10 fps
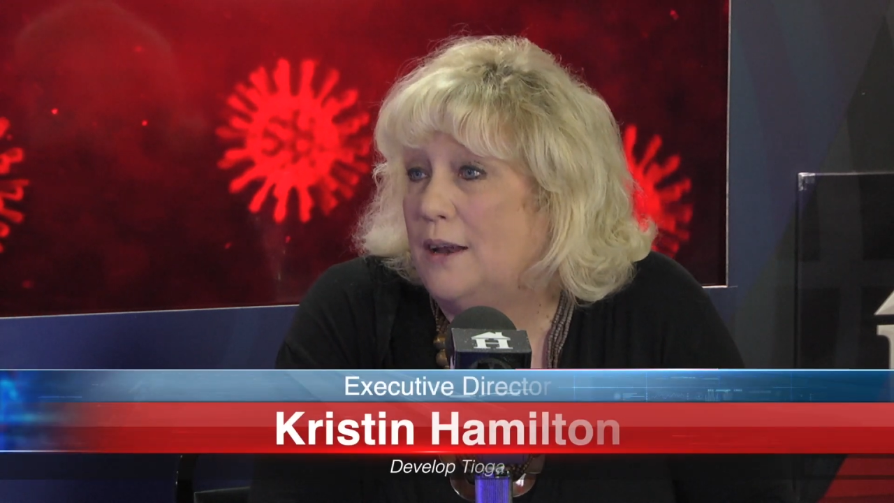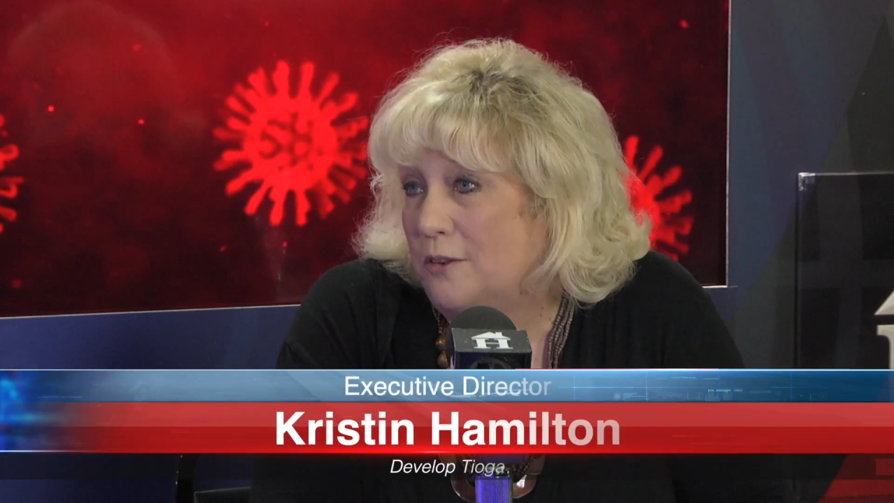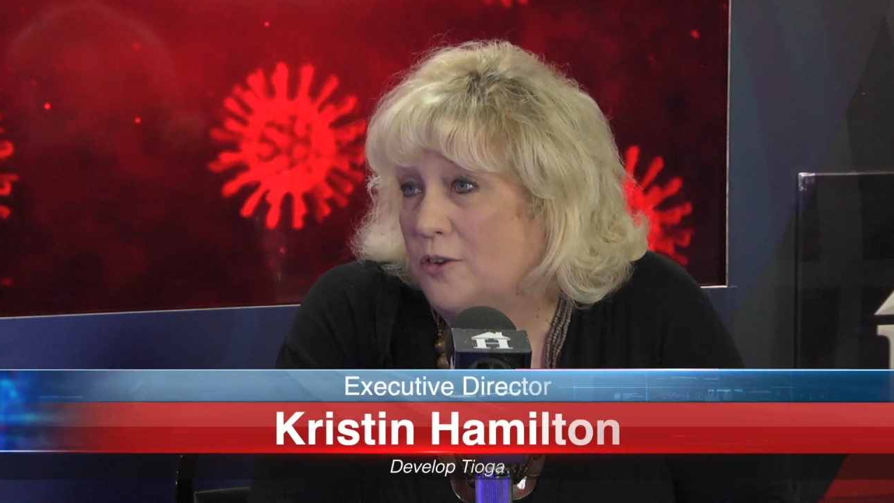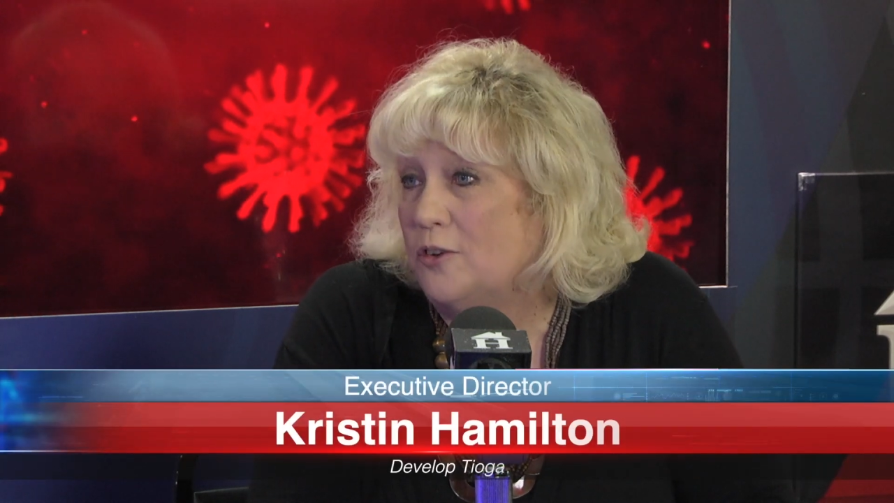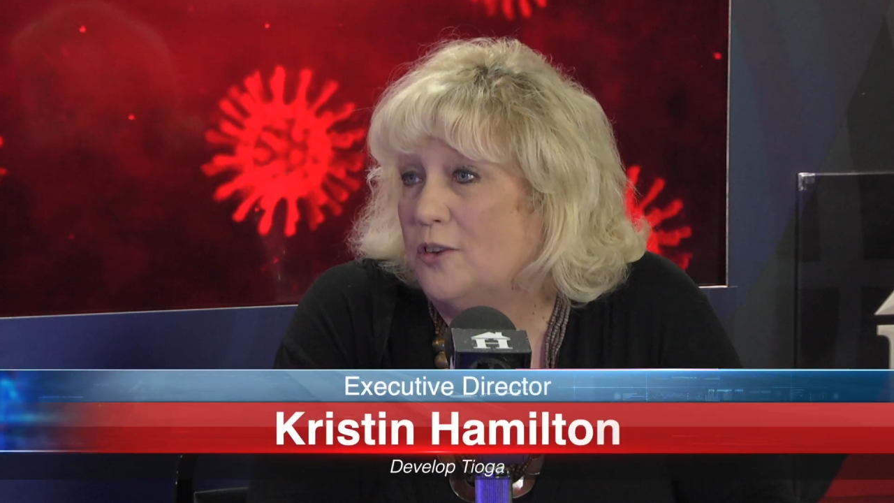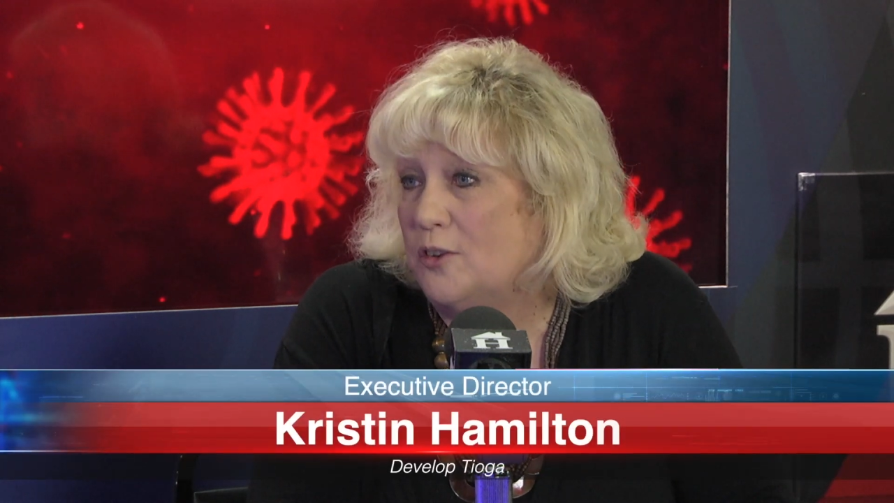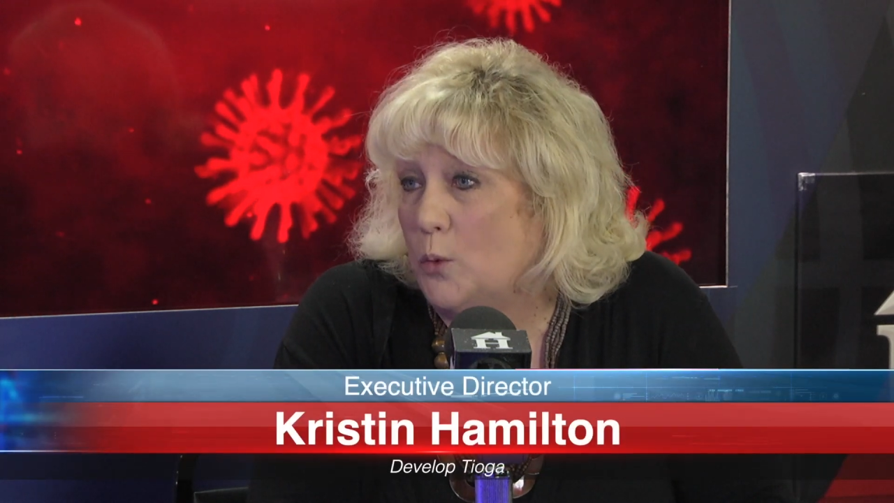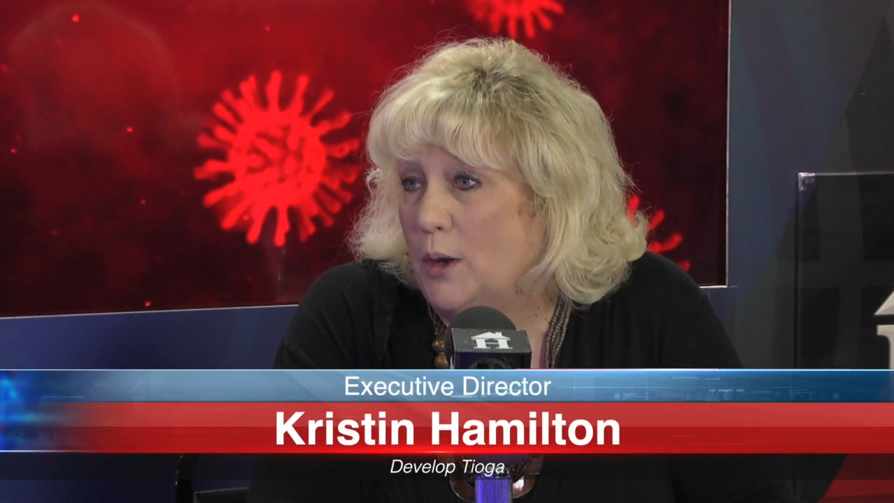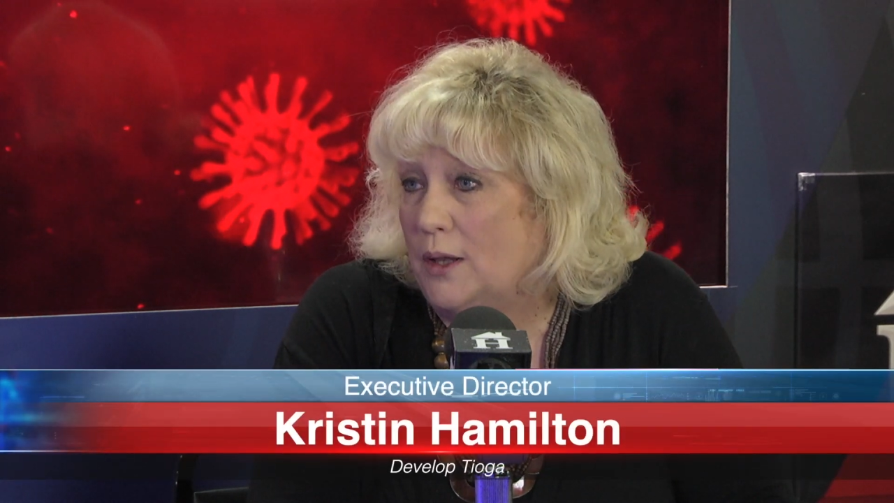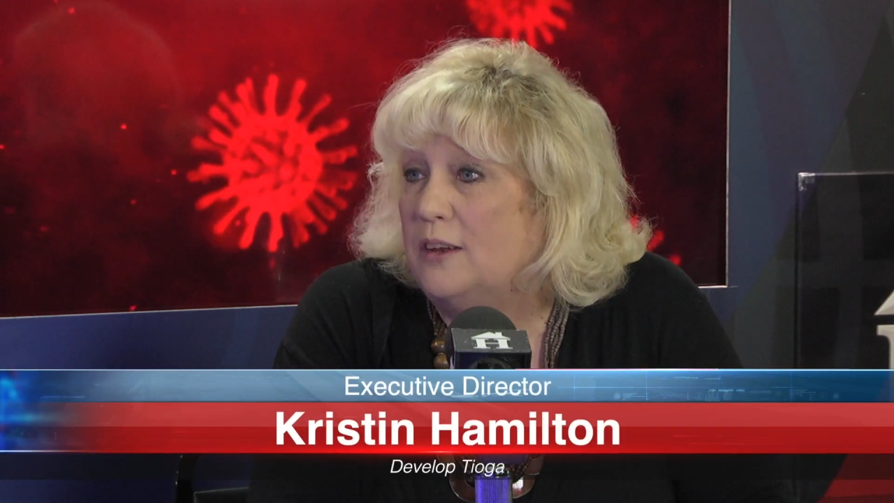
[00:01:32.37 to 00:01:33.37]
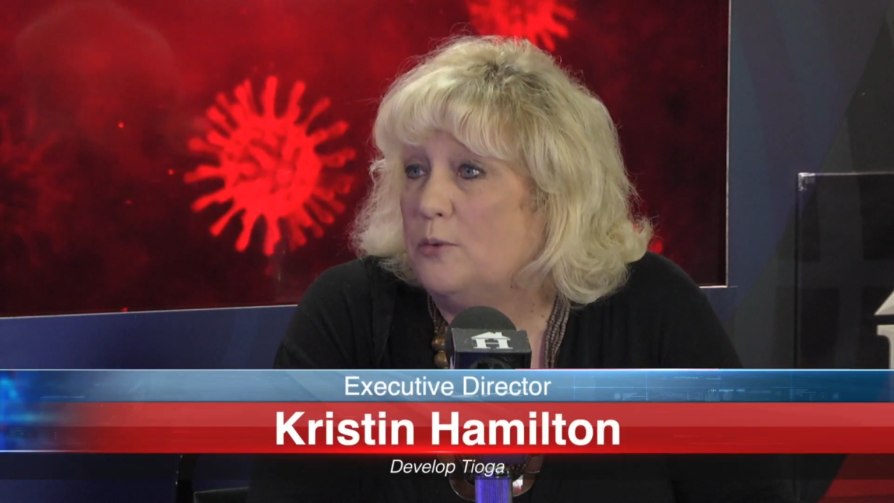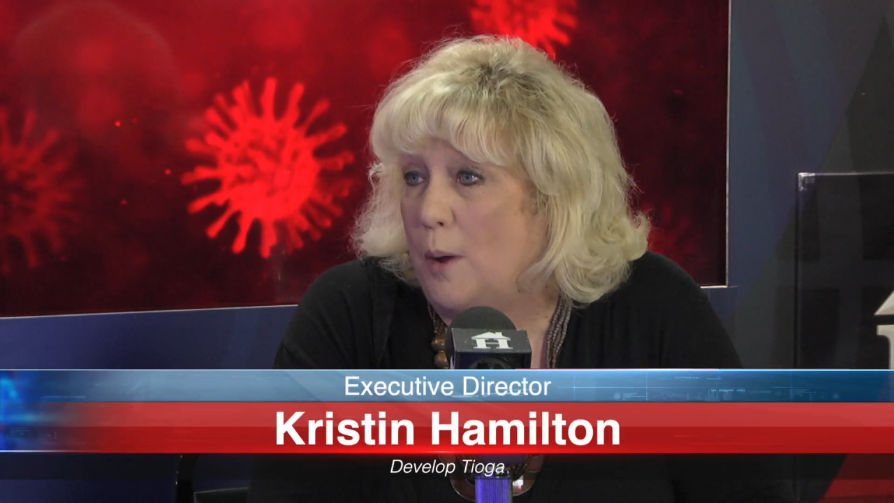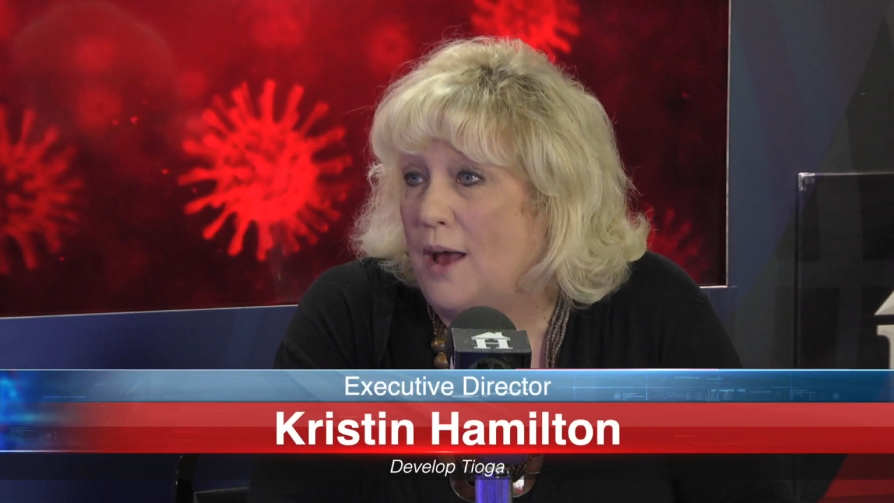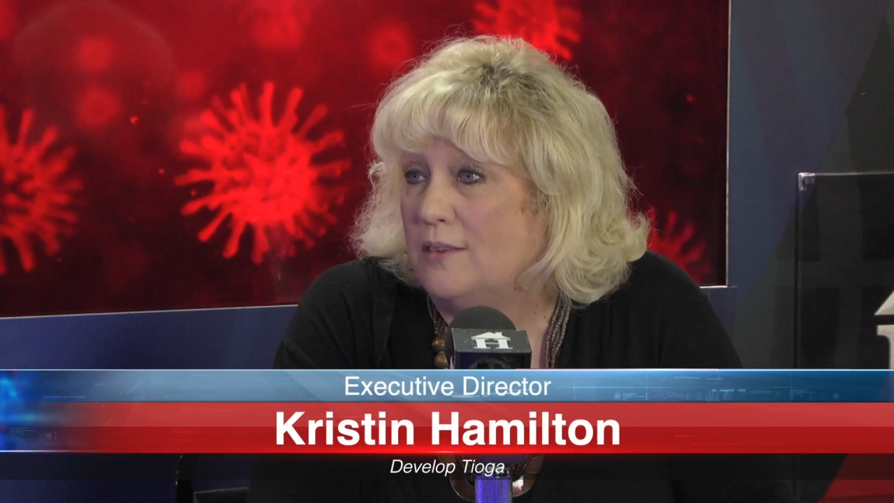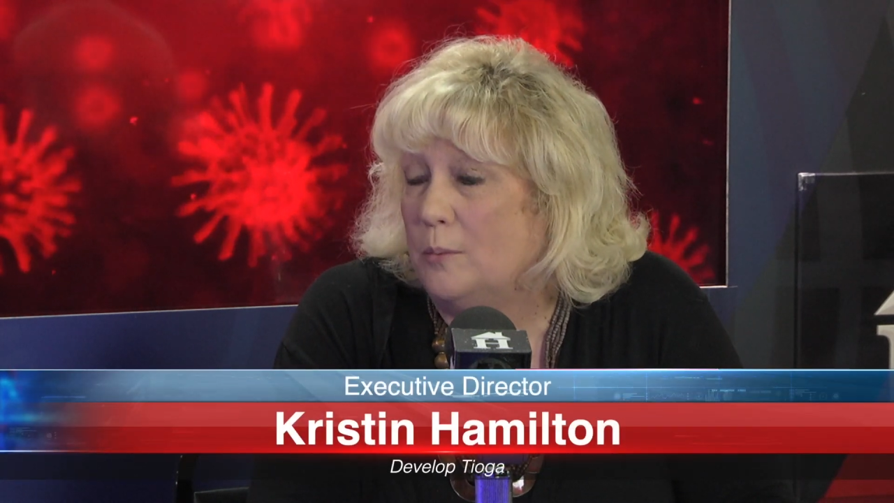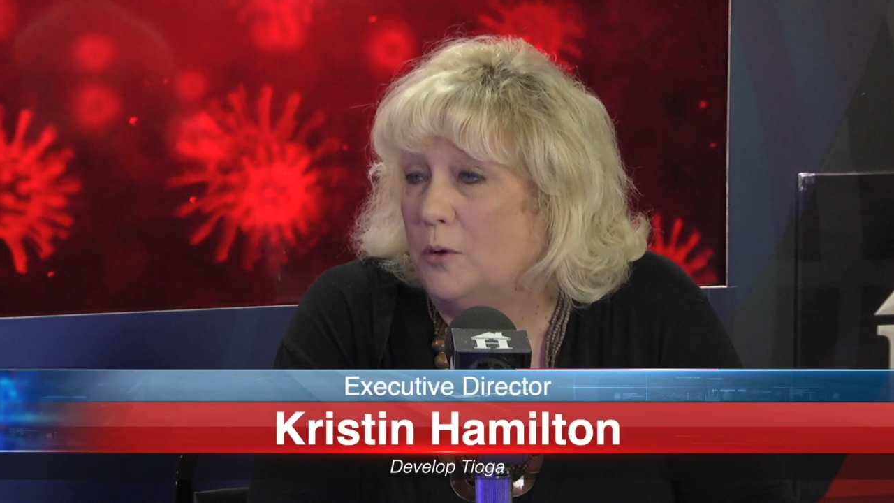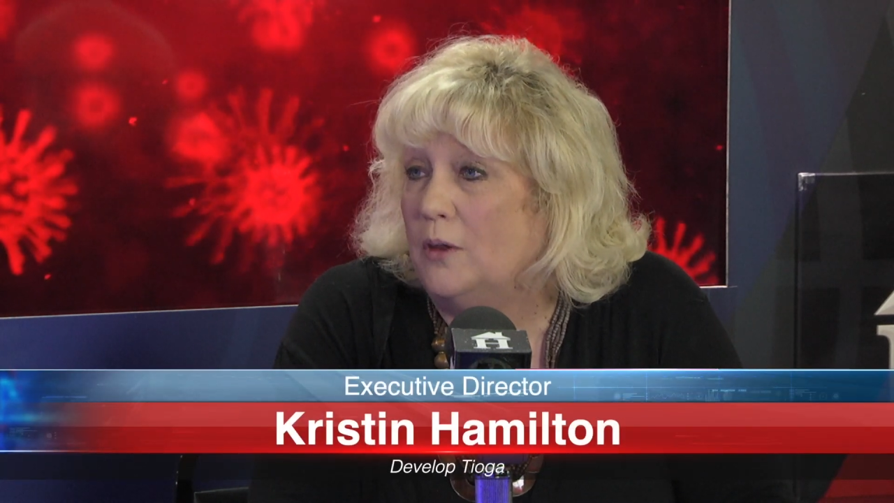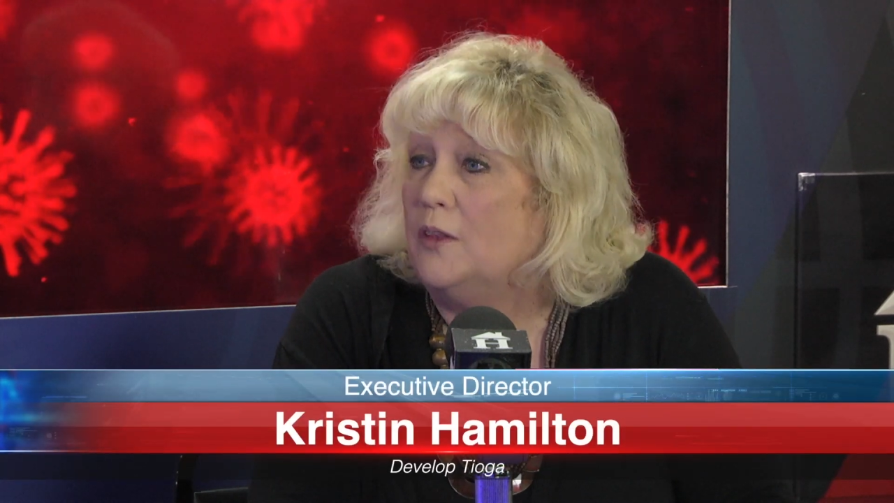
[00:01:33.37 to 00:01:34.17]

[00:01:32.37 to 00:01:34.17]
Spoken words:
answers as quickly as possible.